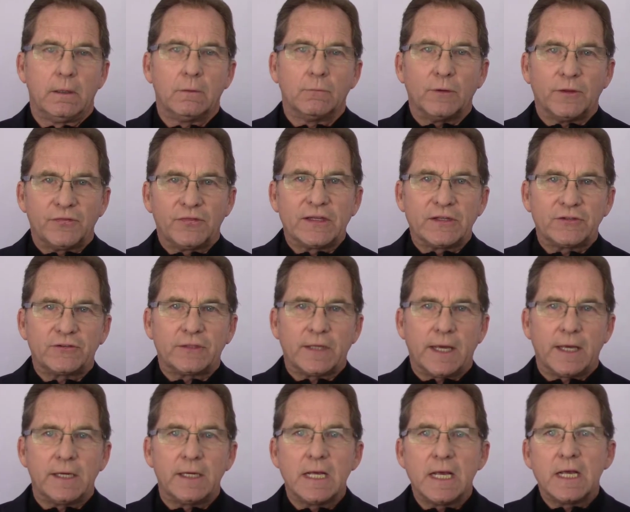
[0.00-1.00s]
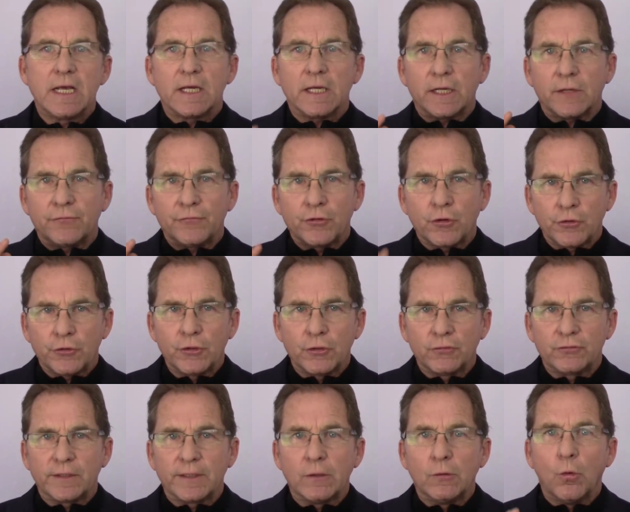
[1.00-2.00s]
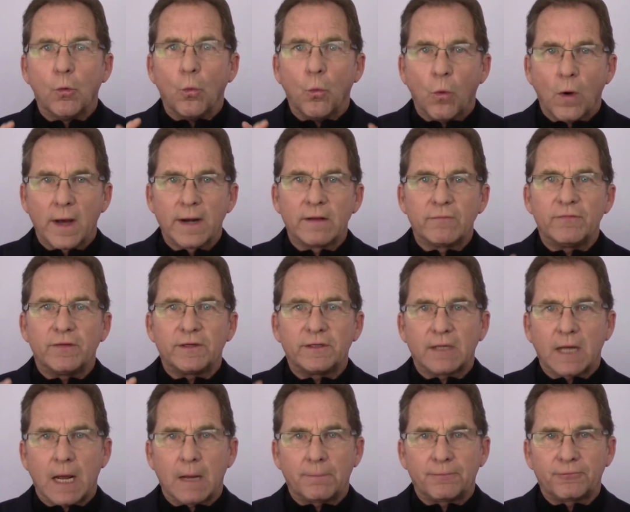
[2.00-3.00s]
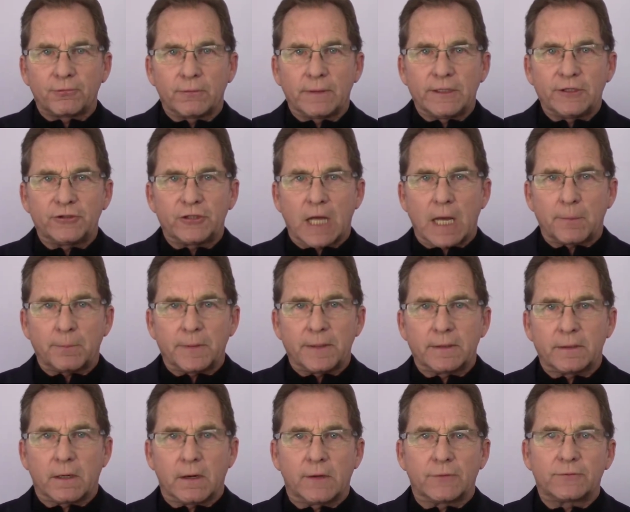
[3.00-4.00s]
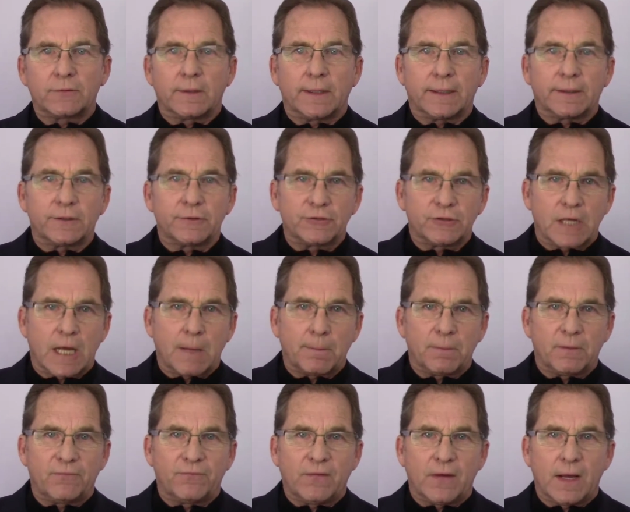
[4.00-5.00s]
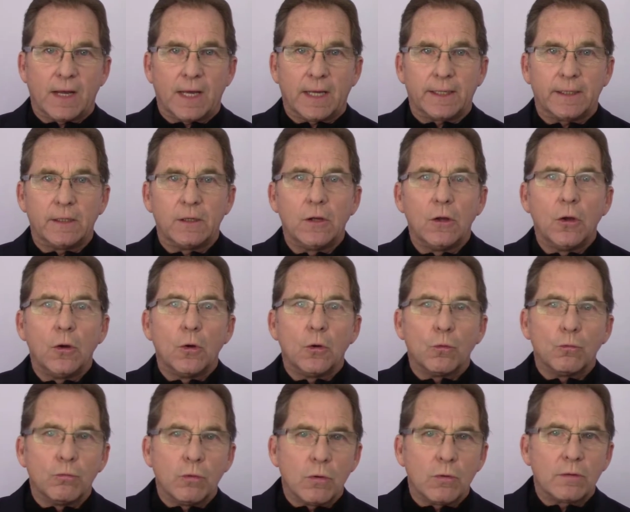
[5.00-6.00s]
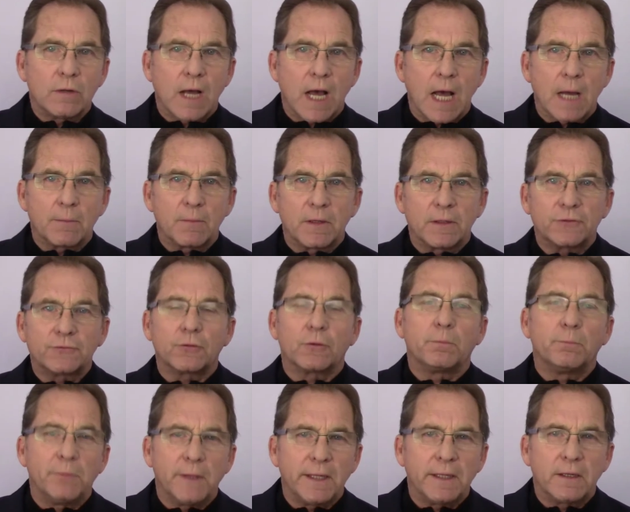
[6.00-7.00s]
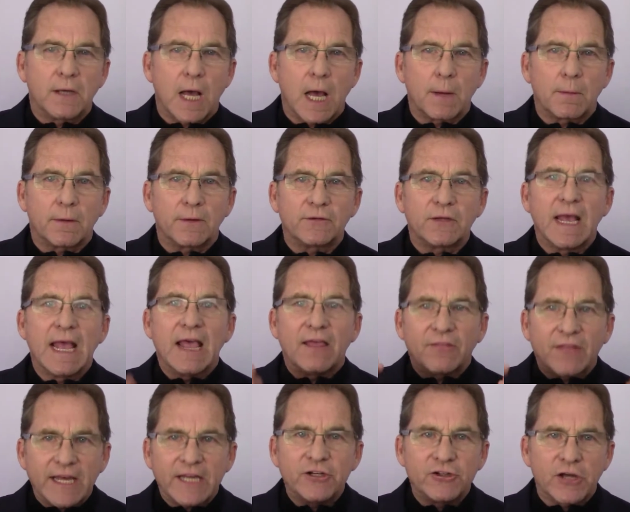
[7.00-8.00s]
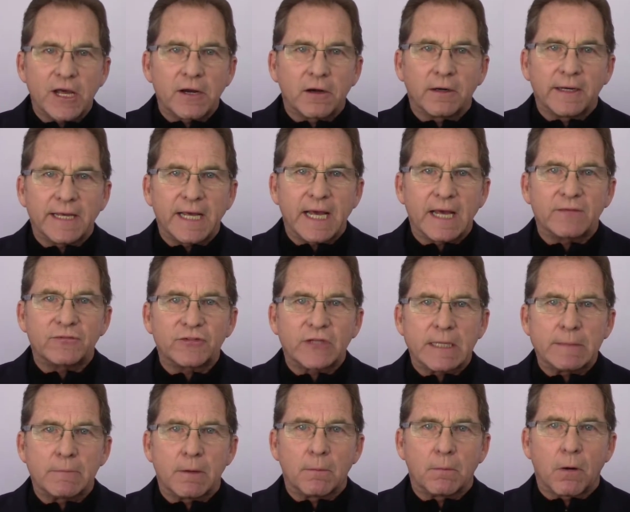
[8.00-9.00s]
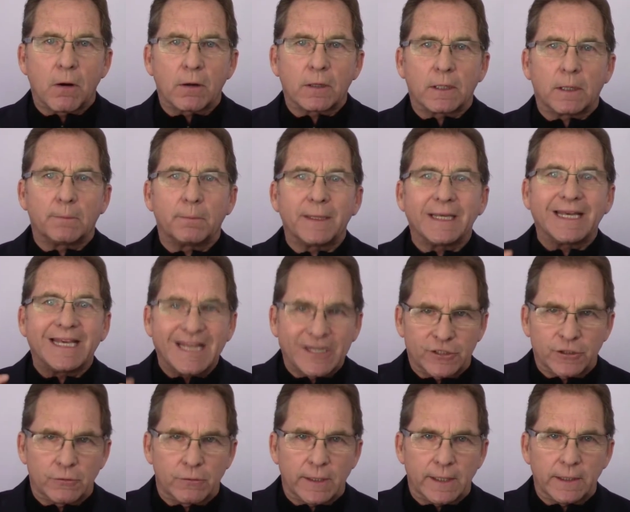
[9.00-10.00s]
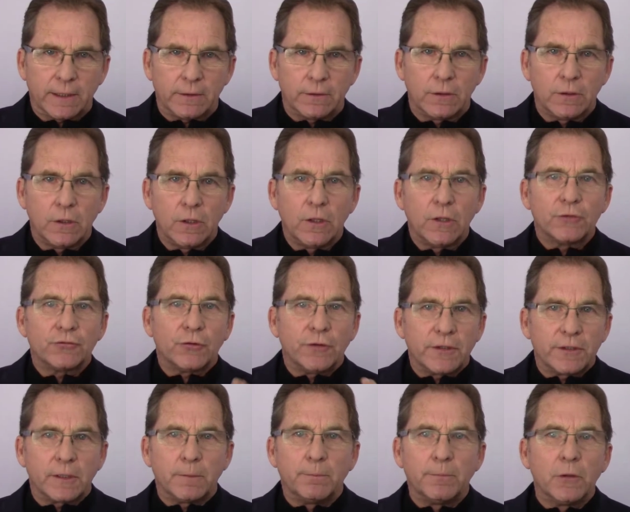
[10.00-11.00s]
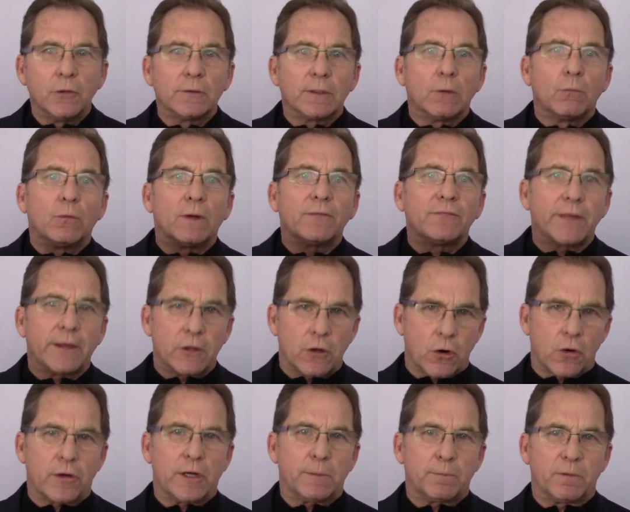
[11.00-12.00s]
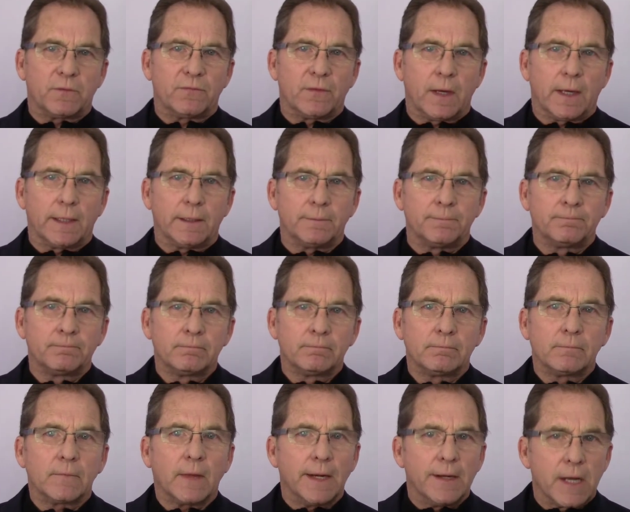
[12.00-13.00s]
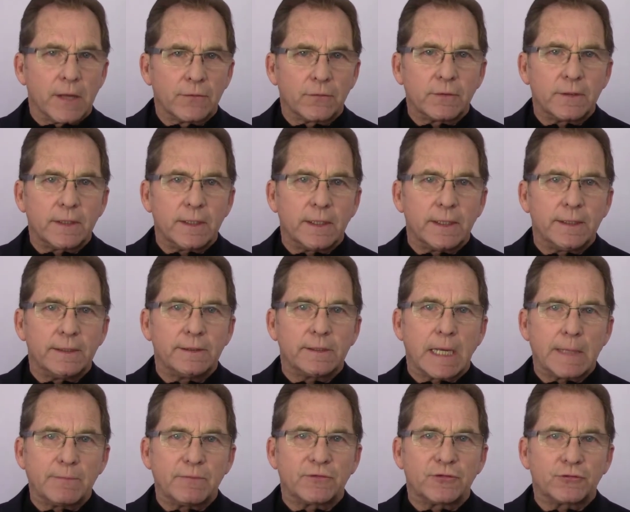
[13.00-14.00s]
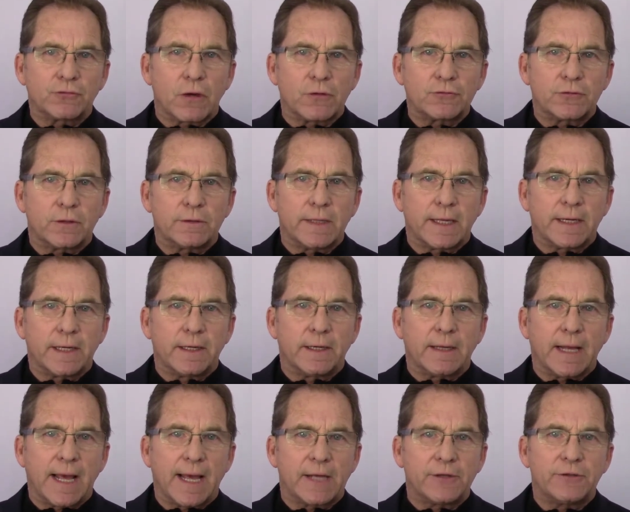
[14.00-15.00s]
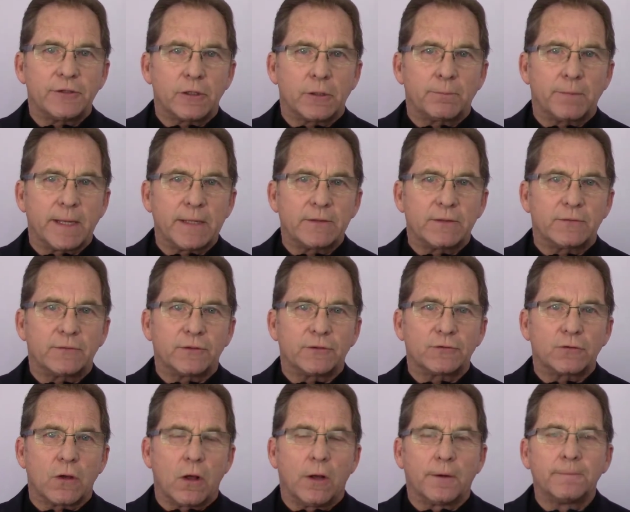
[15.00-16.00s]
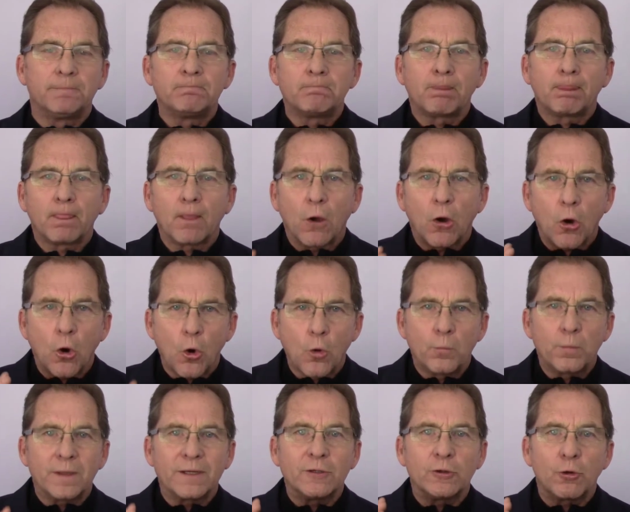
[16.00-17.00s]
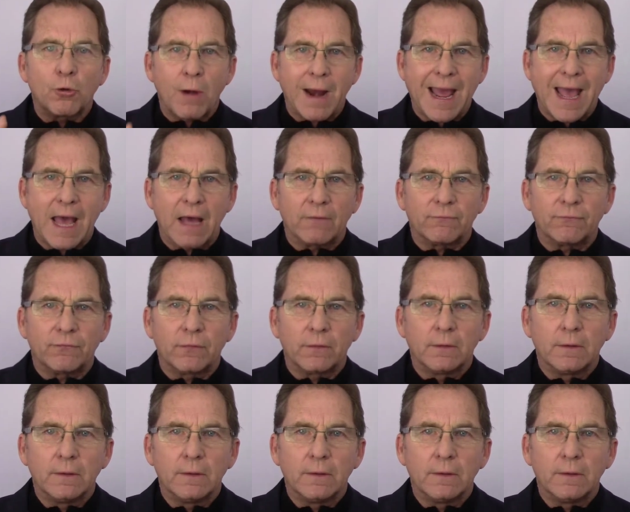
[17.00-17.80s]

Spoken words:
With this said, if you're using one of the top 3 shopping carts like Shopify, WooCommerce, or BigCommerce, they generally have schema markup integrated, so you can build on what they already provide. Another key type of structured data to add to your pages is called Open Graph.